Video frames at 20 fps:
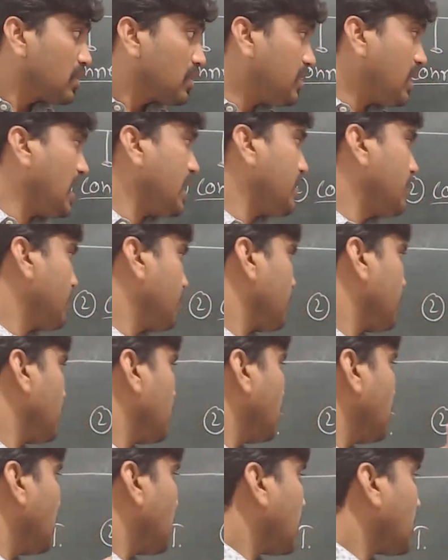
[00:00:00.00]
Then,
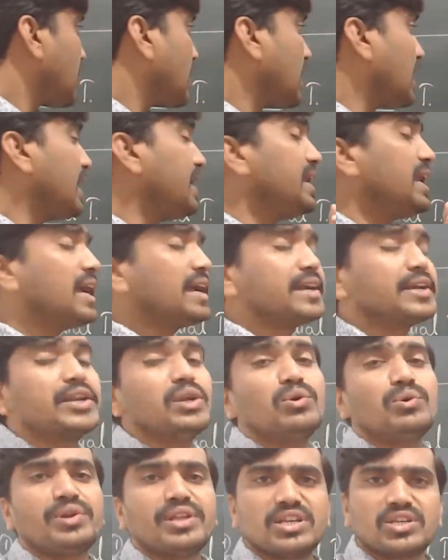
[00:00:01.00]

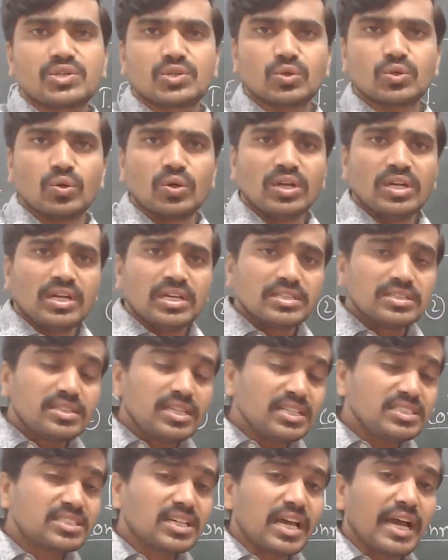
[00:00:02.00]
connective tissue.
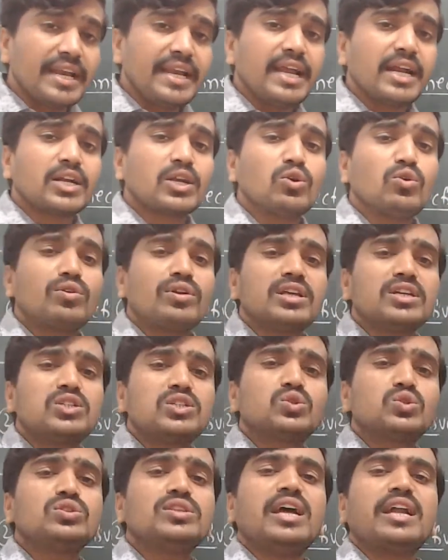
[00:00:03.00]
This connective
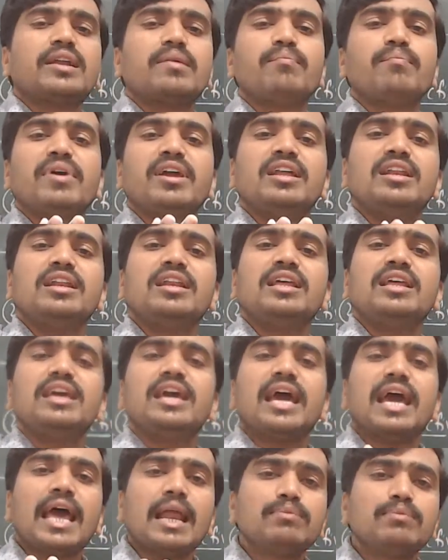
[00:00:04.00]
tissue that
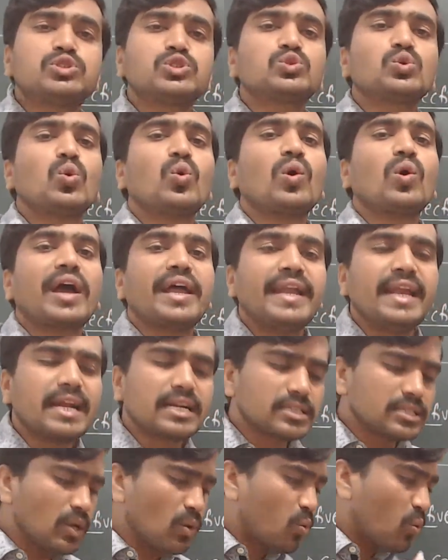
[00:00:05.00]
mainly helps to
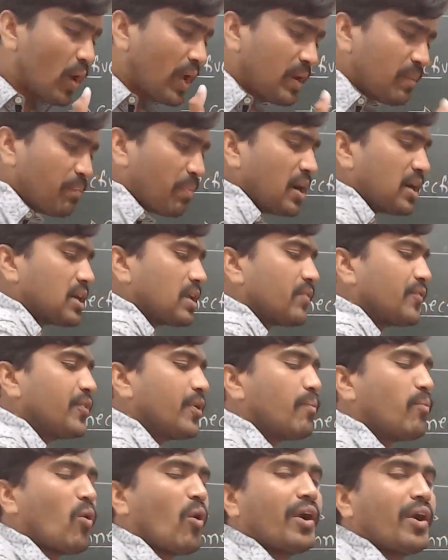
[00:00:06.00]
connect the one part of
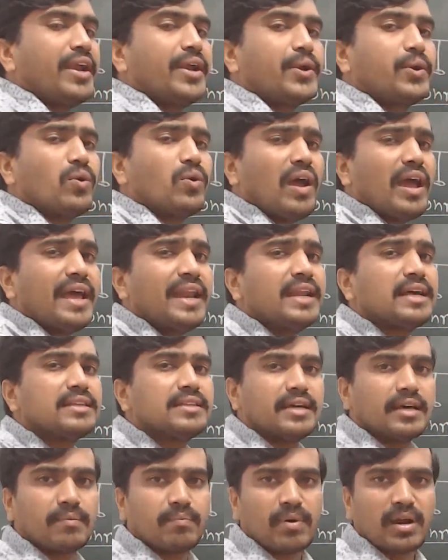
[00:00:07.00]
the body to
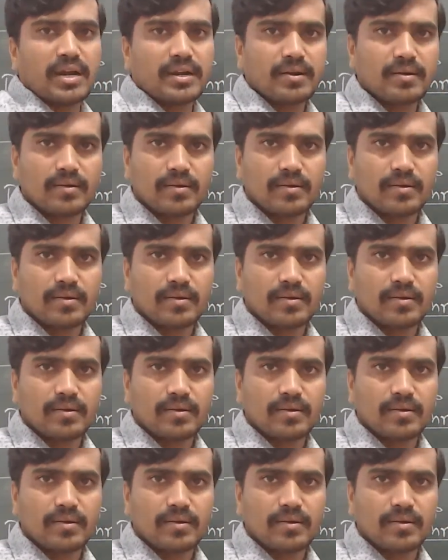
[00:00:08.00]
another one.